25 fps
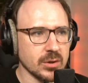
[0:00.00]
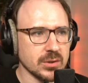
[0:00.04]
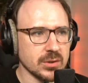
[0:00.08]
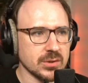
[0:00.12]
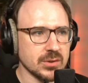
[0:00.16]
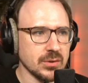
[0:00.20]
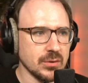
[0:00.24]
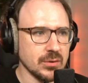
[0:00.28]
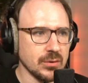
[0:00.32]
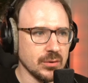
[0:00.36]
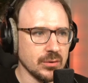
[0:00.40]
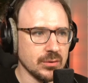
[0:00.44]

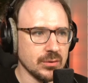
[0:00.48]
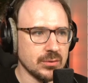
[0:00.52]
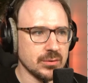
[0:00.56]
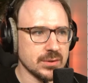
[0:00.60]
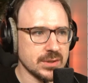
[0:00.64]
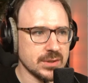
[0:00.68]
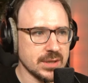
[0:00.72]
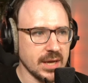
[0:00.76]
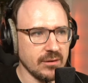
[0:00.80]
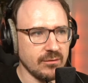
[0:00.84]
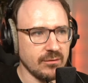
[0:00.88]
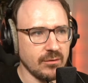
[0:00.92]
to
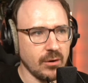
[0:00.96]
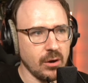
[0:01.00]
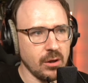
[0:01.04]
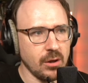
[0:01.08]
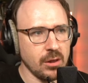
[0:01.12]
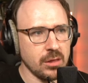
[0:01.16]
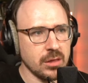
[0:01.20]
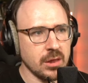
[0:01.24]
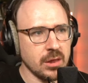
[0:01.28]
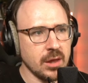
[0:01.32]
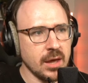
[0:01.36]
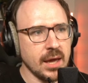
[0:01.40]
save
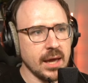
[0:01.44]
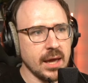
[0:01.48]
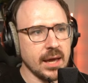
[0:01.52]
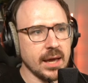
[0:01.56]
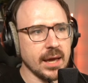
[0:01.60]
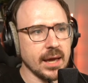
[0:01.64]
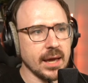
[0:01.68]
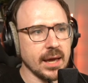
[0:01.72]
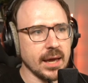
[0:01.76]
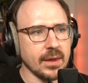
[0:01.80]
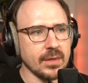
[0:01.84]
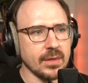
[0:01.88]
Earth,
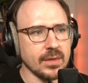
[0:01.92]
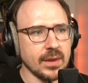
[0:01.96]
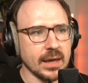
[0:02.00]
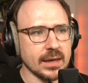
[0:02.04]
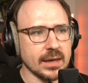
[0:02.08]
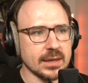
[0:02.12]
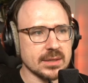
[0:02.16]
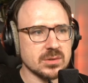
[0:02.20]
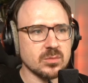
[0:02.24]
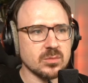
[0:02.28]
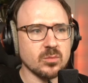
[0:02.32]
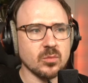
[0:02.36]
and that
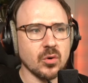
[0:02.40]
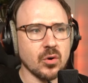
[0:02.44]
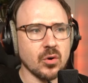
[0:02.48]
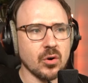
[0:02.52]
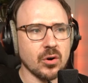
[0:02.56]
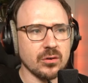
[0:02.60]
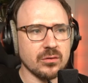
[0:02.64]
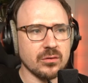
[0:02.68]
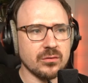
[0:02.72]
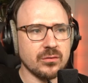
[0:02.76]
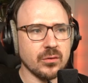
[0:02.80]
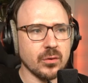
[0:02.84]
is
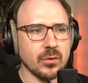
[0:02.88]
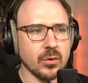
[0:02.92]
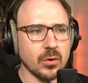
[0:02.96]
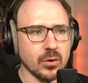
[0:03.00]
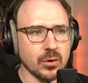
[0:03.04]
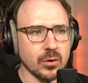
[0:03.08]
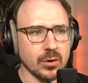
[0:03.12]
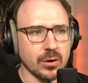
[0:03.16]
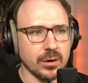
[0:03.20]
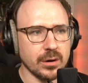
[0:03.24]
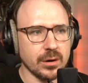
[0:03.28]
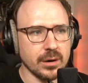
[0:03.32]
more
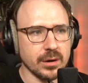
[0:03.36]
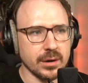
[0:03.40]
for